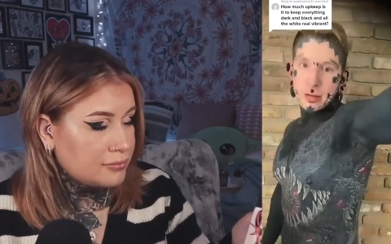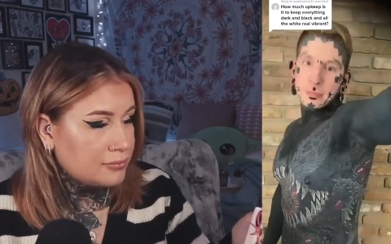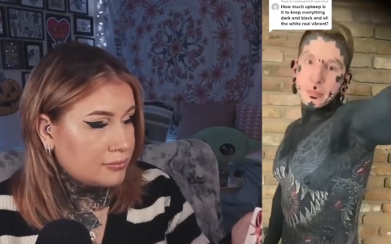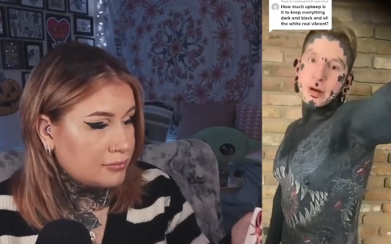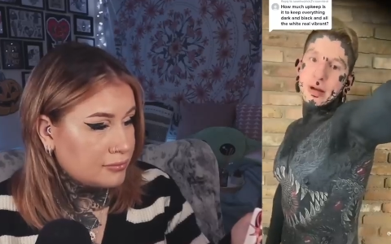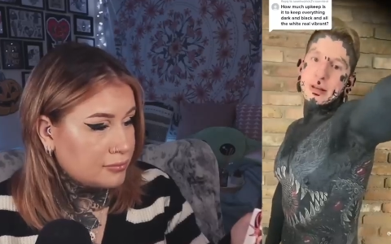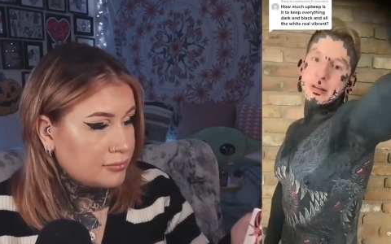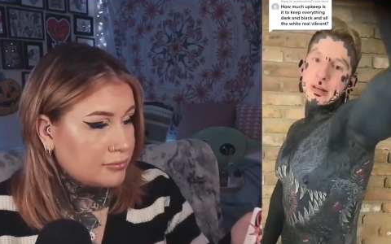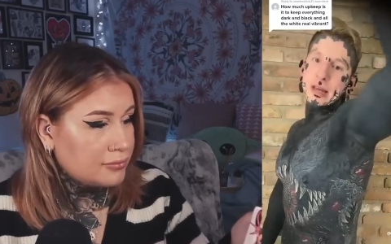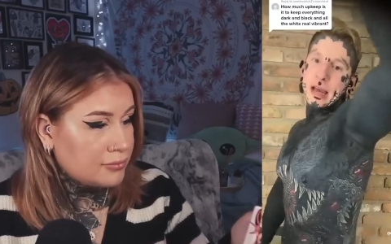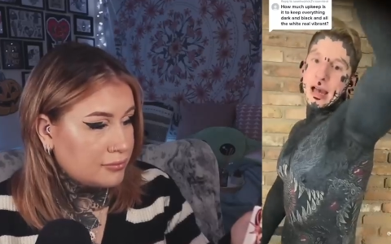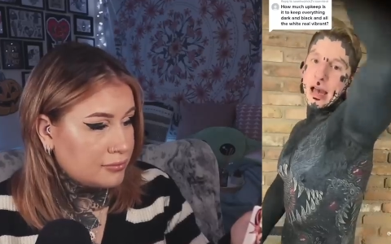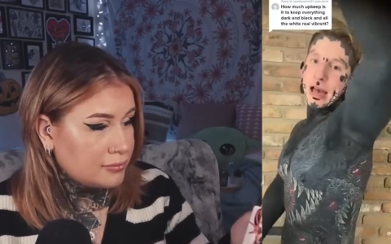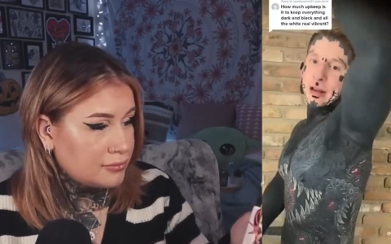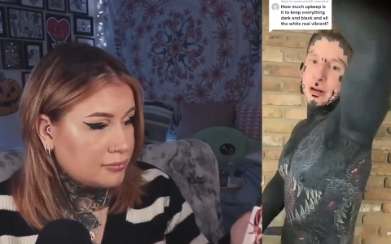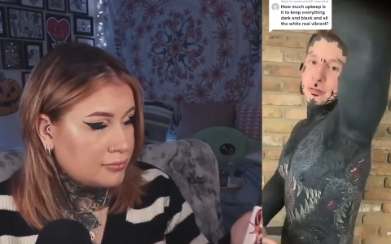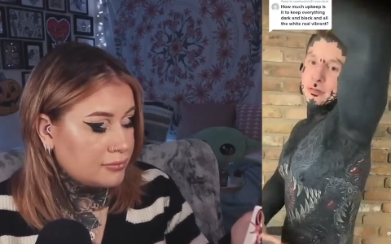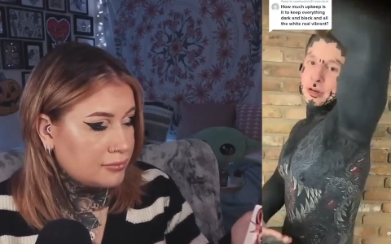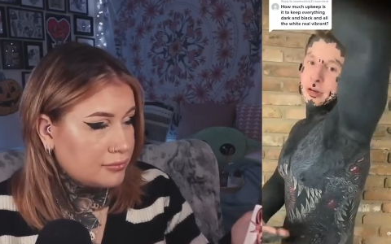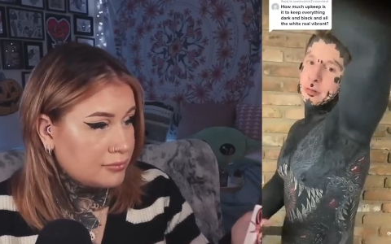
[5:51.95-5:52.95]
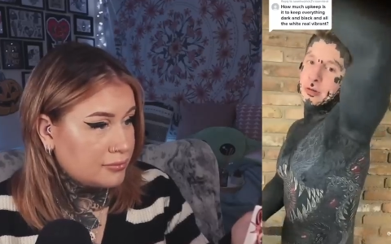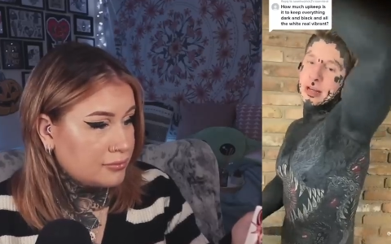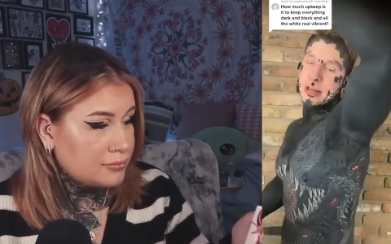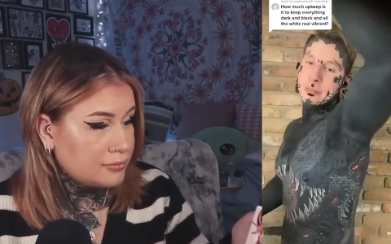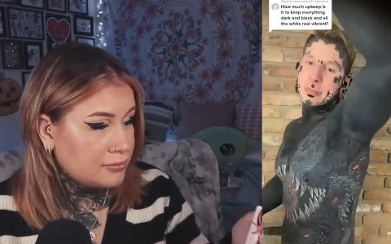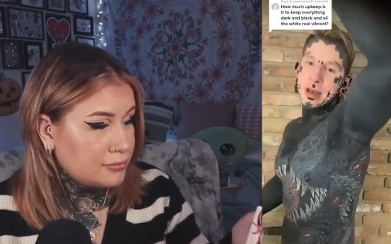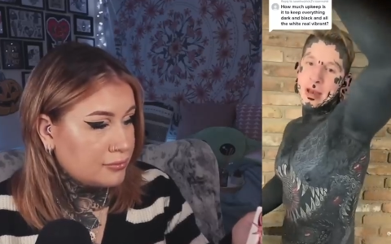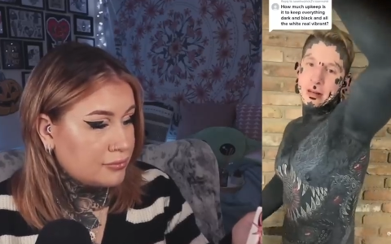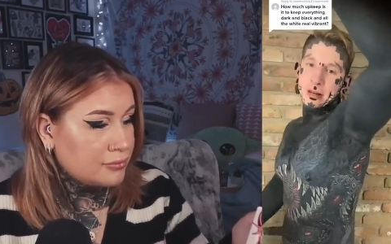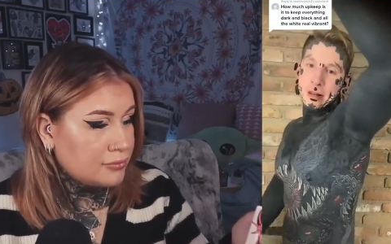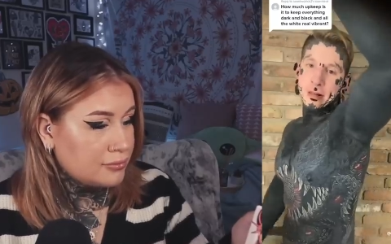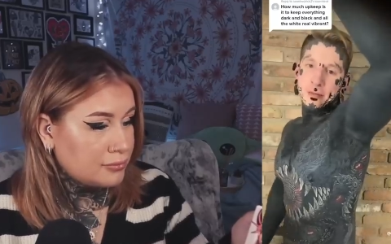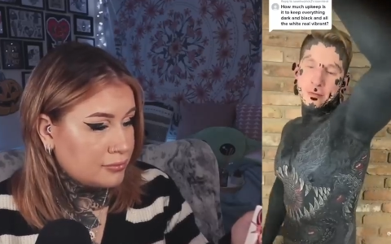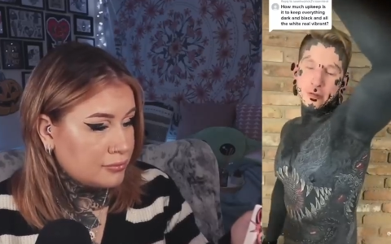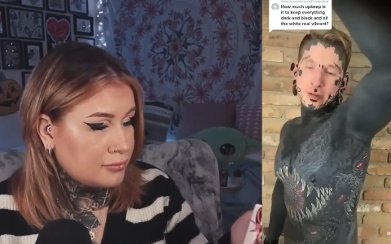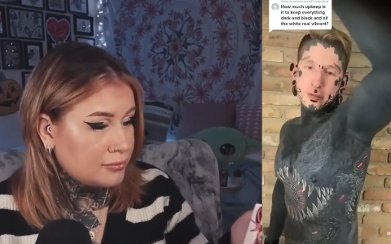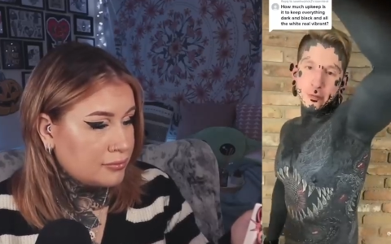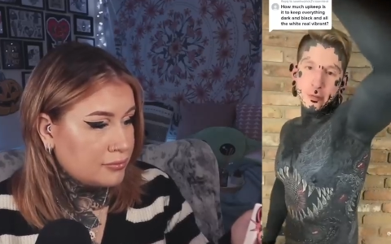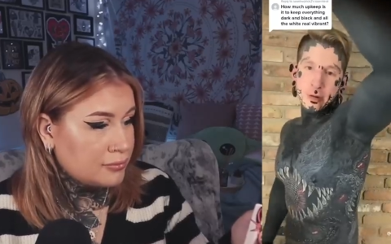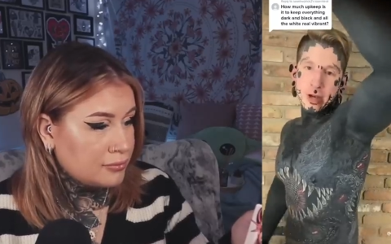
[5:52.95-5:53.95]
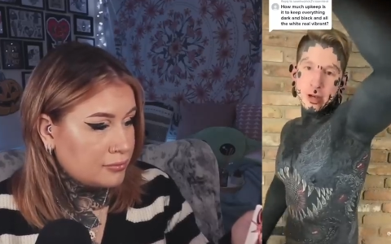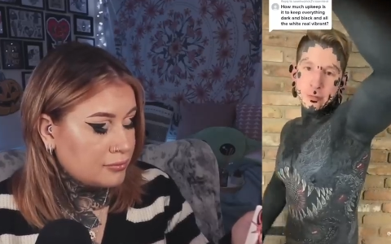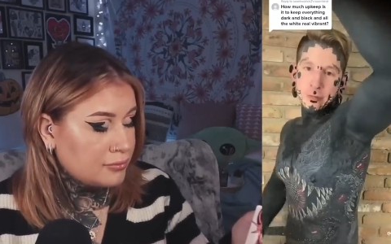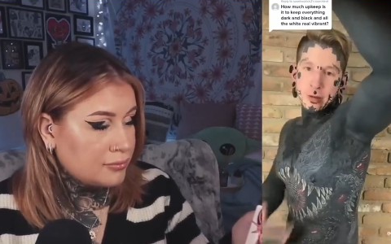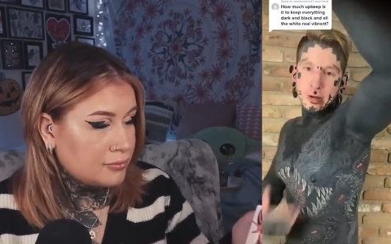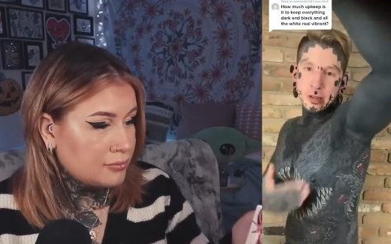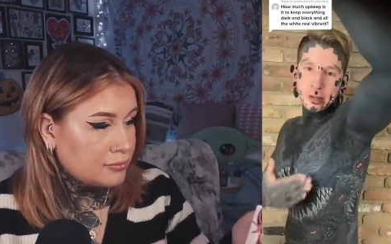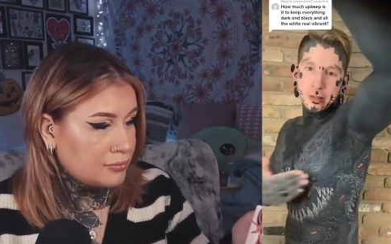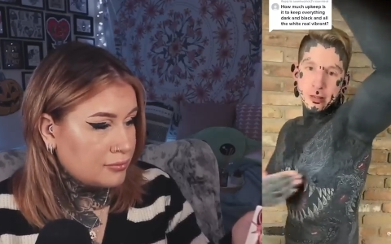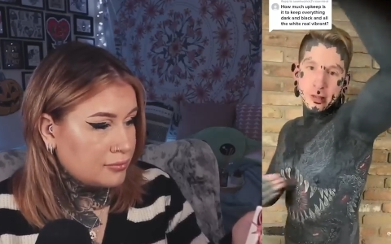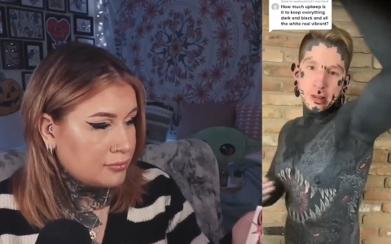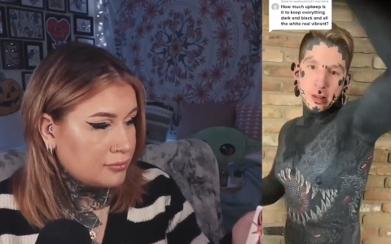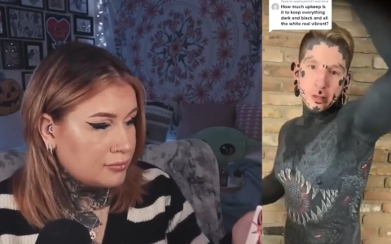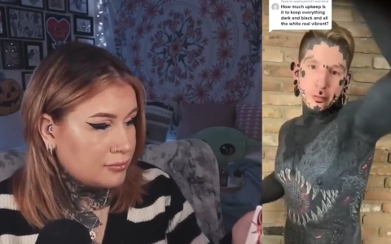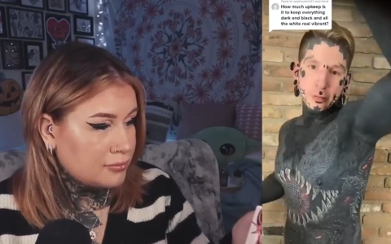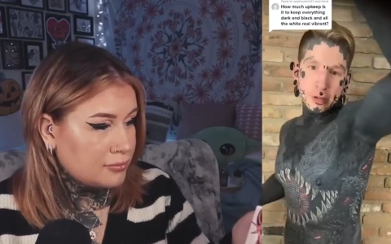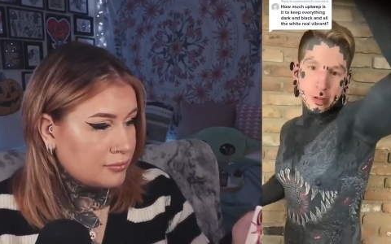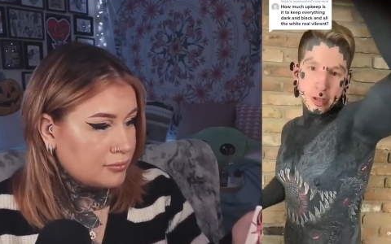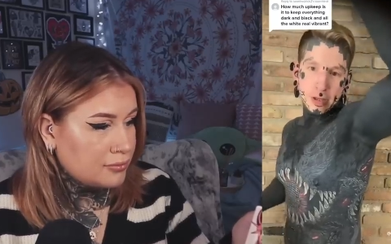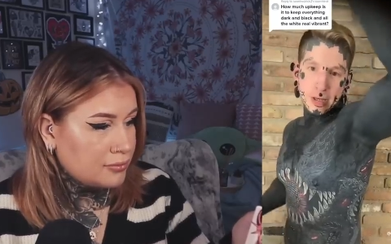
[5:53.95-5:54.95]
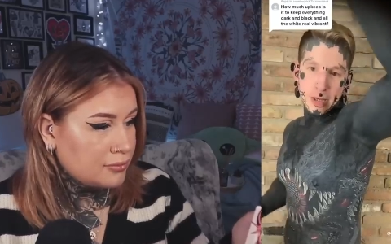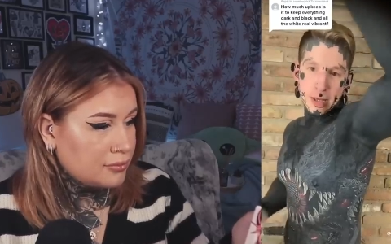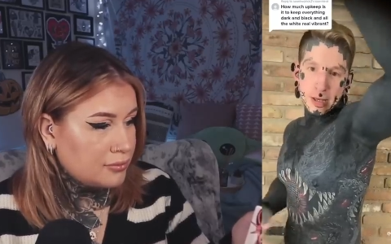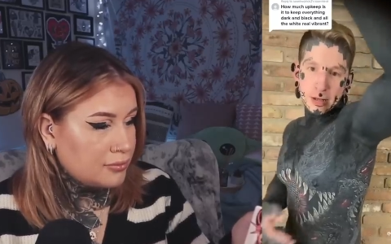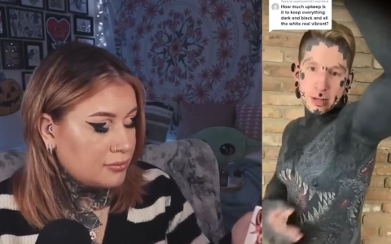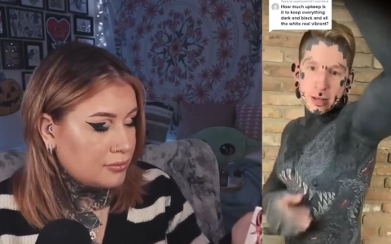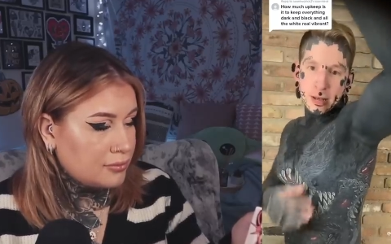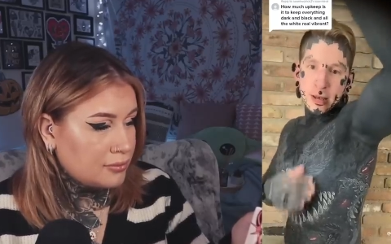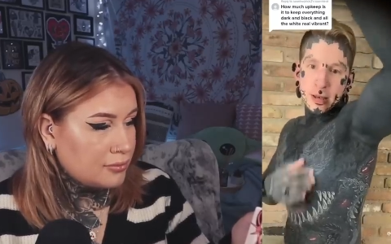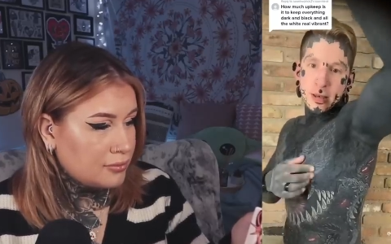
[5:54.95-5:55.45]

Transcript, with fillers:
Speaker 1: But yeah, I don't do any maintenance for the white. What you see is what you get.